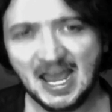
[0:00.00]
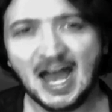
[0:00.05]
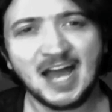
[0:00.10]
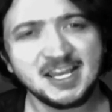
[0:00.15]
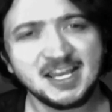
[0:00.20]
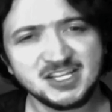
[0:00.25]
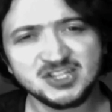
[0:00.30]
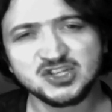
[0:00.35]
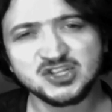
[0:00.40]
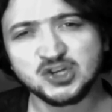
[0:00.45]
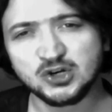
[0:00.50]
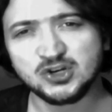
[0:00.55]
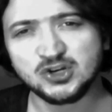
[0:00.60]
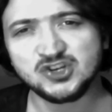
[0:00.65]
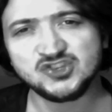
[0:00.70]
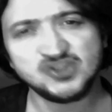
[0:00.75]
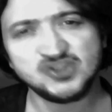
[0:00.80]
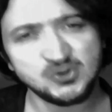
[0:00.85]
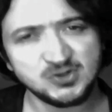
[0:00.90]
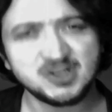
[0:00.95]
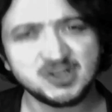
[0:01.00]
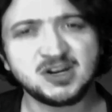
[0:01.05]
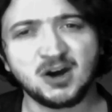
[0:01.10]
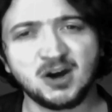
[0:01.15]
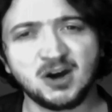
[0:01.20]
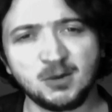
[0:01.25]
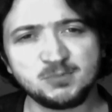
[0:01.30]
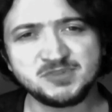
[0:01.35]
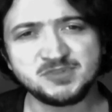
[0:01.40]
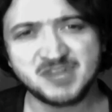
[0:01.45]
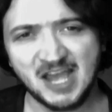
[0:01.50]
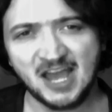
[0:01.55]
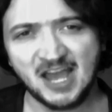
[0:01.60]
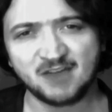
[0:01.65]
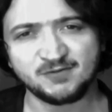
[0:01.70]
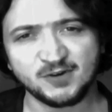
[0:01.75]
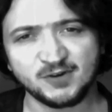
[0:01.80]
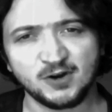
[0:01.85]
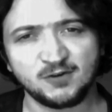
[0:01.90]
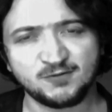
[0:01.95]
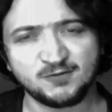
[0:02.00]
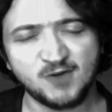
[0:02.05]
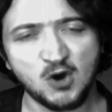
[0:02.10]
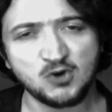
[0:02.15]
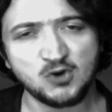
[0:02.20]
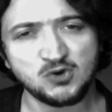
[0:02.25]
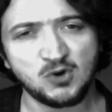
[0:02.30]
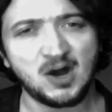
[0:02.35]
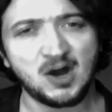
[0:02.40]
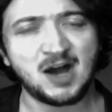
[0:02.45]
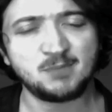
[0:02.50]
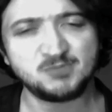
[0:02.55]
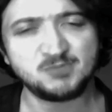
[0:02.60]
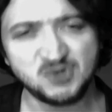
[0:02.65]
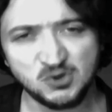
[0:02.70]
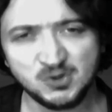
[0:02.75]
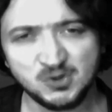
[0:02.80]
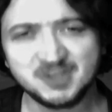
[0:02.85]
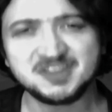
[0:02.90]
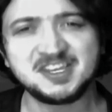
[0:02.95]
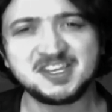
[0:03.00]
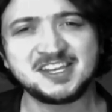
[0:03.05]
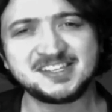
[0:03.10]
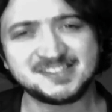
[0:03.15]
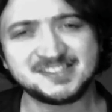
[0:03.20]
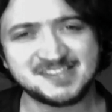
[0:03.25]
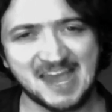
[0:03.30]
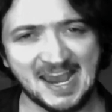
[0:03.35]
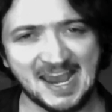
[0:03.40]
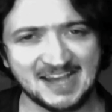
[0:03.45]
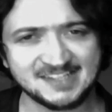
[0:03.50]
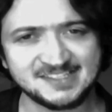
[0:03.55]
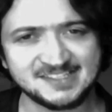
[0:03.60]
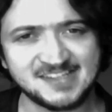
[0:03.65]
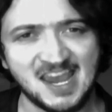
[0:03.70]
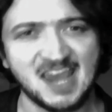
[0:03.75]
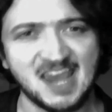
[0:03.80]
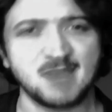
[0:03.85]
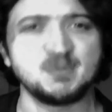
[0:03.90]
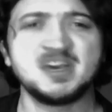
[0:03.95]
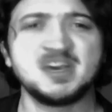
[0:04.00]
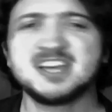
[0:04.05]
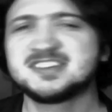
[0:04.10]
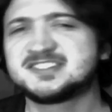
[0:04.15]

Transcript: I encourage you to come down for a photo op doing the exact same,